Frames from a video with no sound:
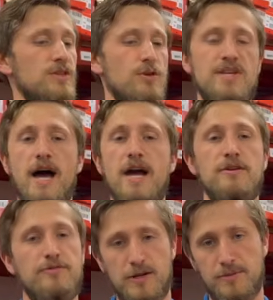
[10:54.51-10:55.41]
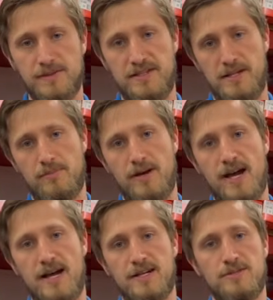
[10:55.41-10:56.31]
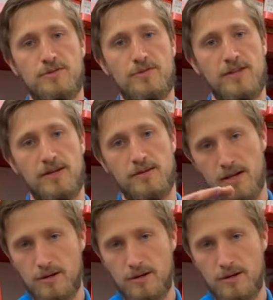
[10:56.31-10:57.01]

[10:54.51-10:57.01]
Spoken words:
those higher frequency impacts, over